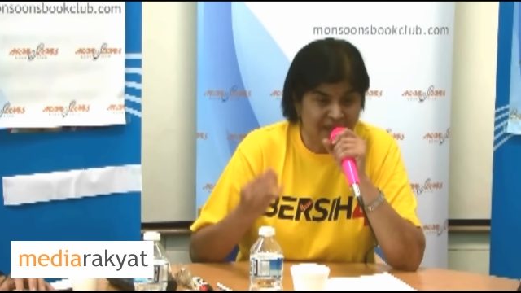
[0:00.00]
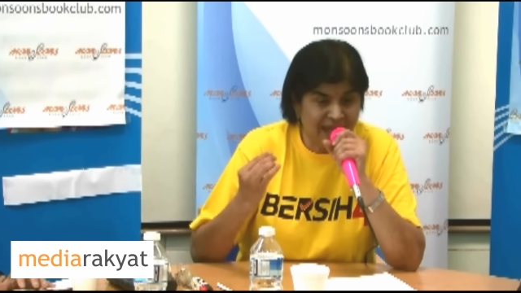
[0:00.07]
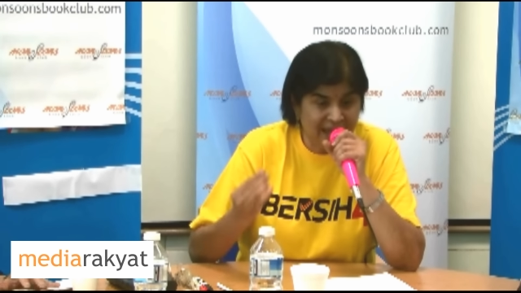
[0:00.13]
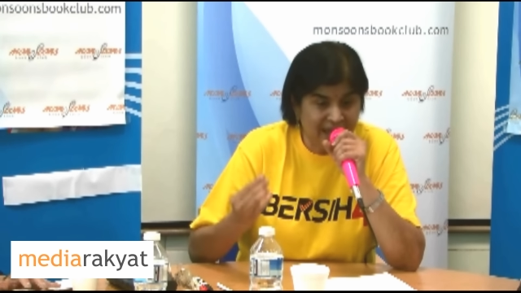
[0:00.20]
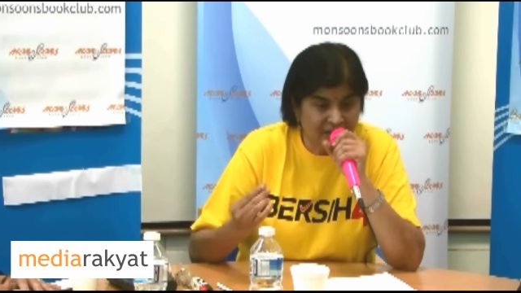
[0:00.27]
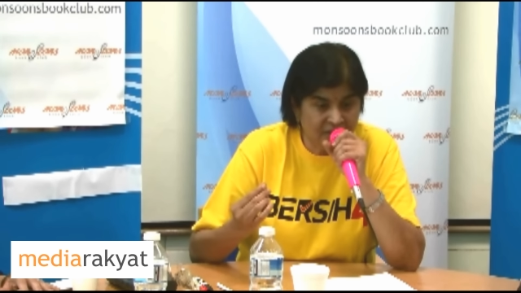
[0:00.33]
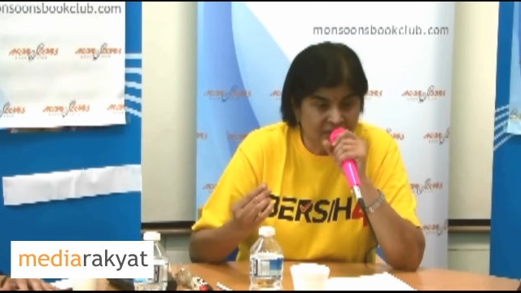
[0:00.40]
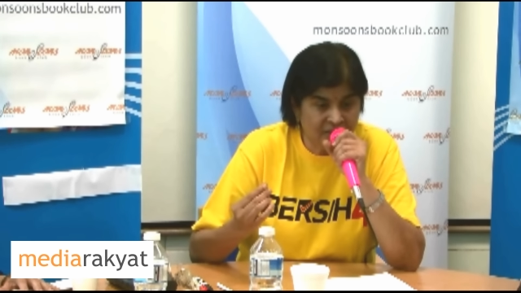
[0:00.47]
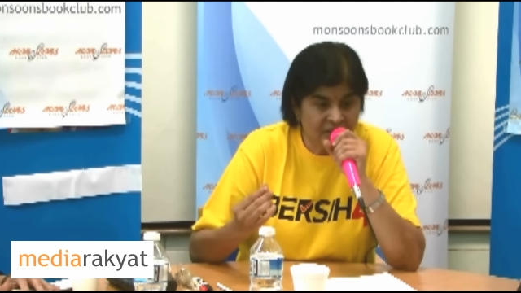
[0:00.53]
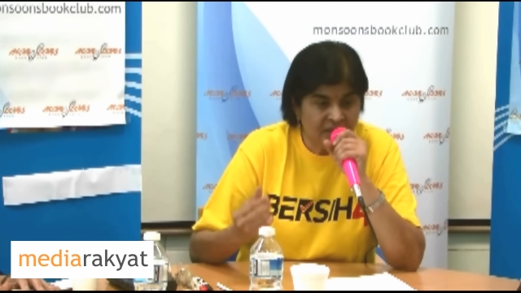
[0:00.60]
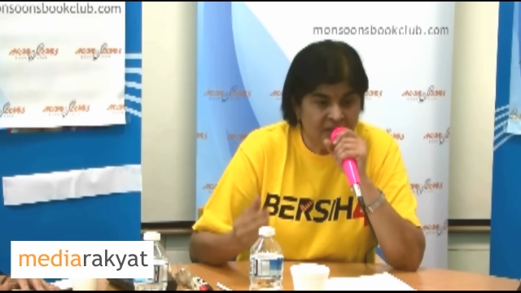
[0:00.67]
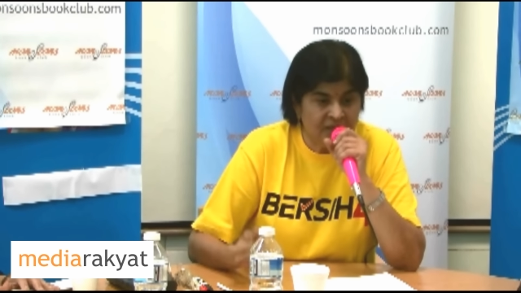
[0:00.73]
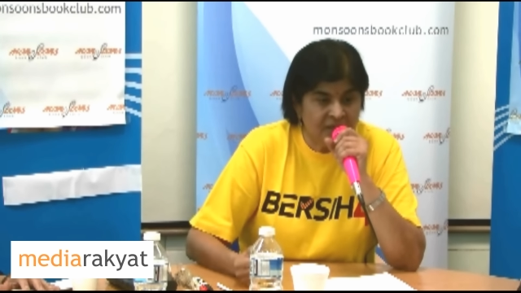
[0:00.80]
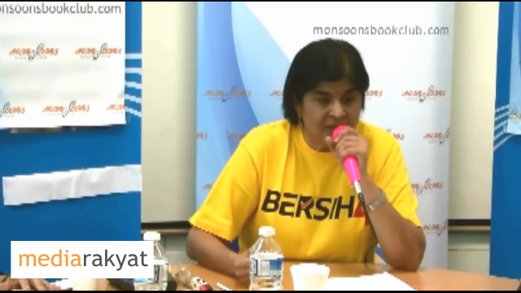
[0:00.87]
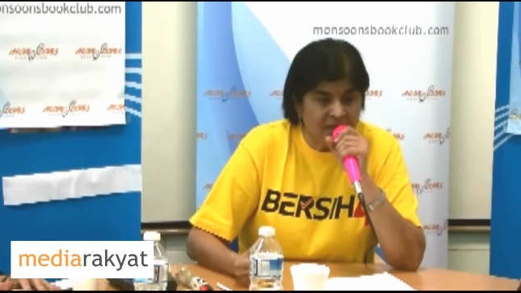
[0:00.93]
And
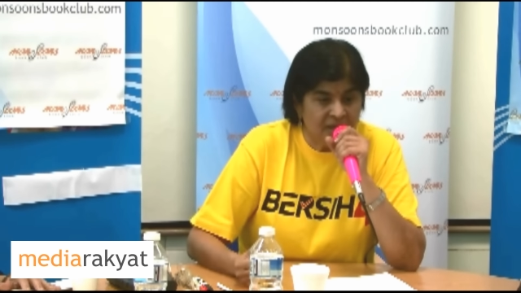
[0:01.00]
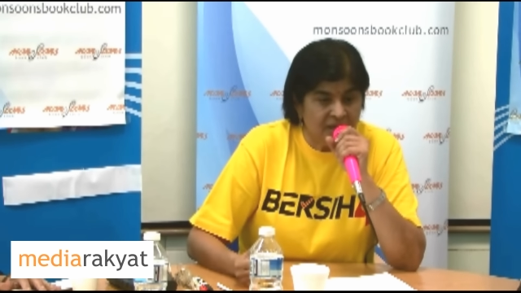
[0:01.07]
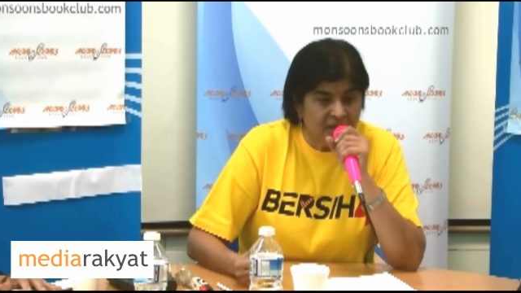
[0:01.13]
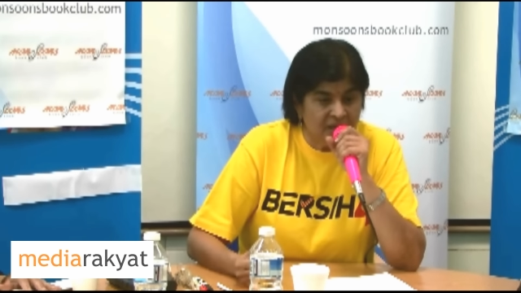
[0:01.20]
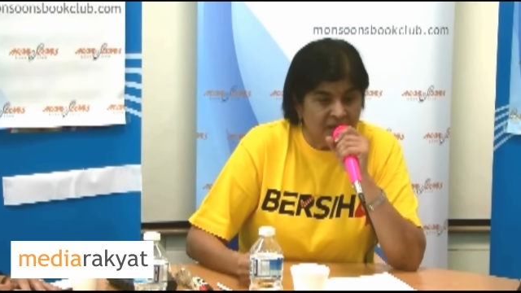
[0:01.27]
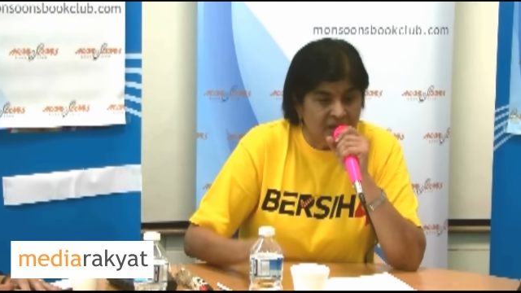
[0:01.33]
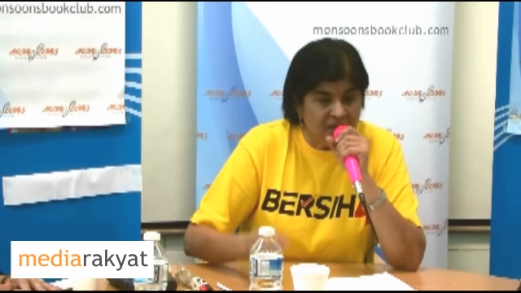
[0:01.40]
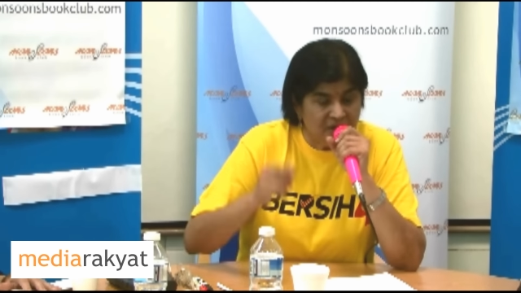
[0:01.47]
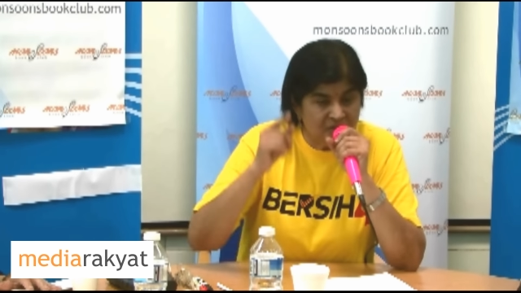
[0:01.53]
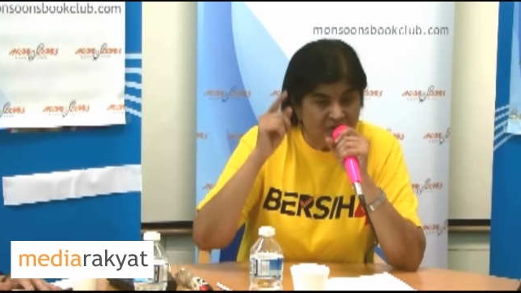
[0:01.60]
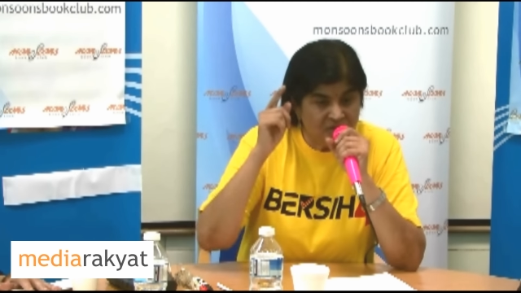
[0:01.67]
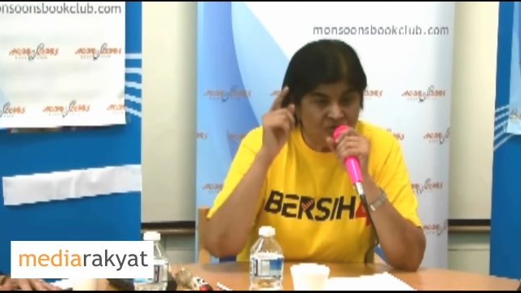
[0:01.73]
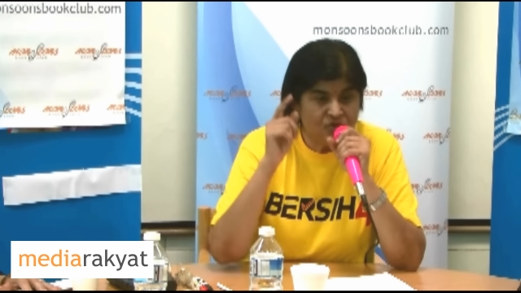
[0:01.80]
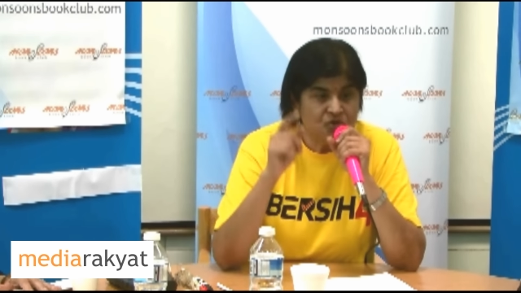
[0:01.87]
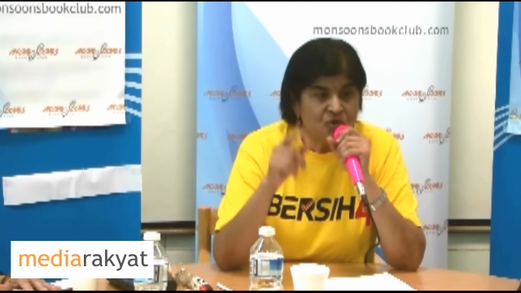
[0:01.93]
there
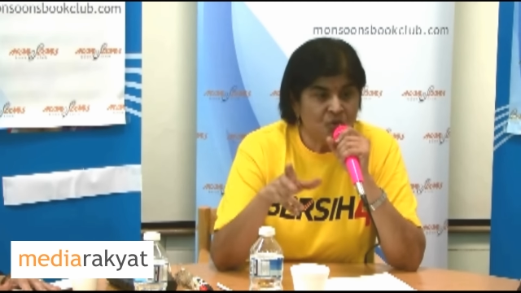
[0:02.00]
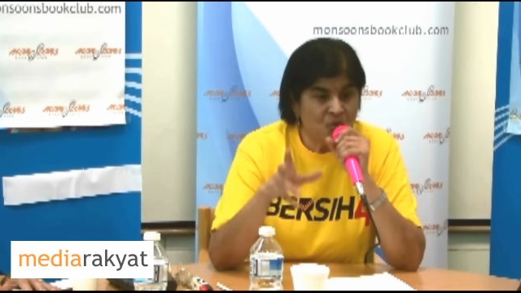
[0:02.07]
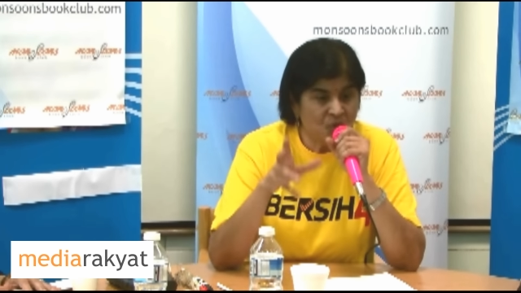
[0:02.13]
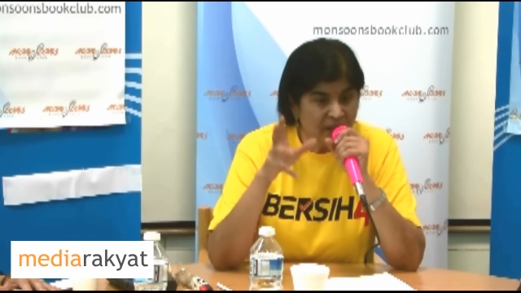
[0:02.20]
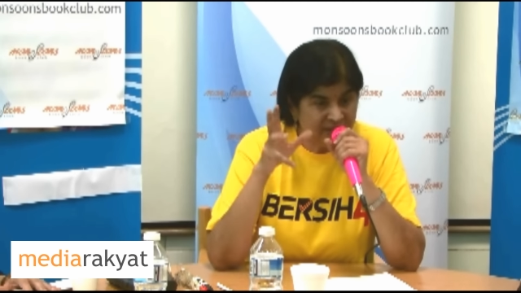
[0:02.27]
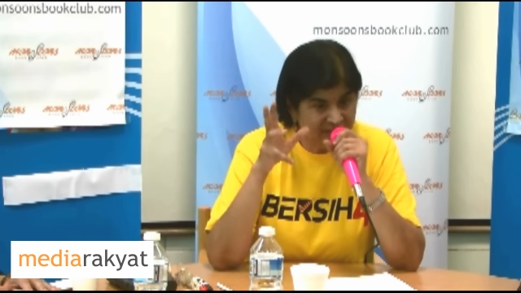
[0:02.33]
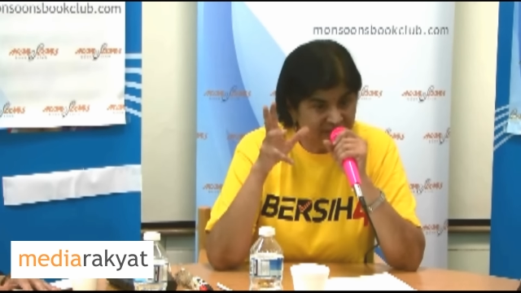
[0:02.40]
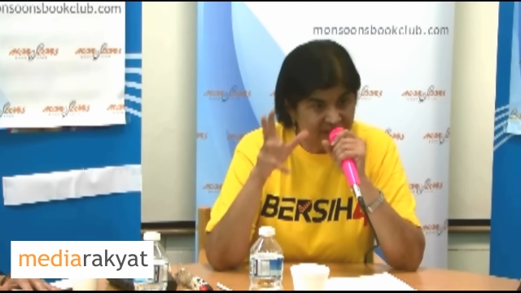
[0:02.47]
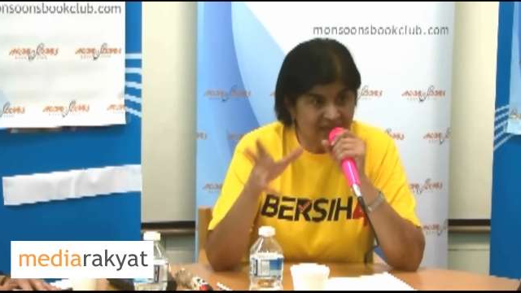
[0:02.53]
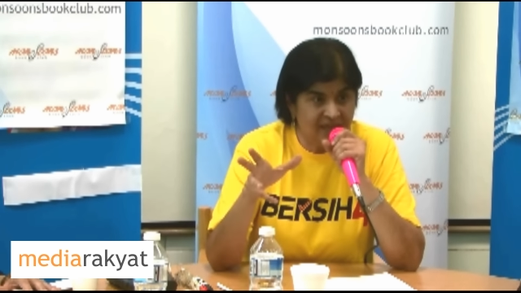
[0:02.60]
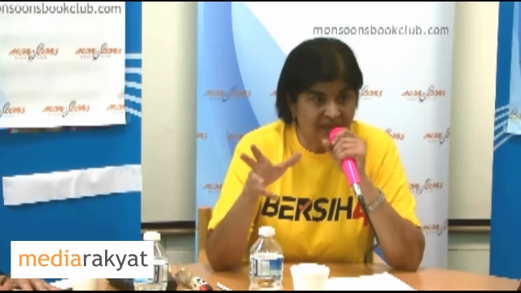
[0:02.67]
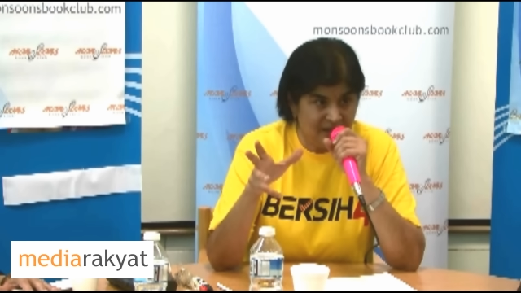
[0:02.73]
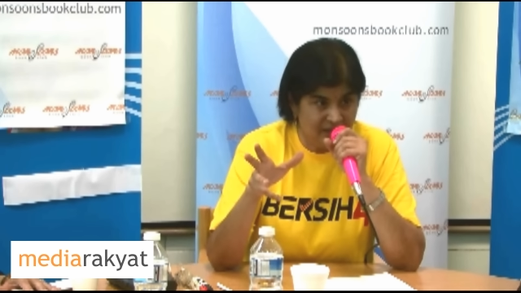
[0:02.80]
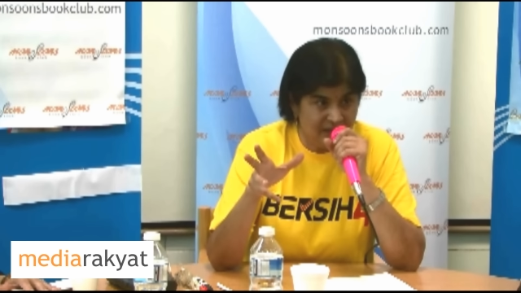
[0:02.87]
is no one there,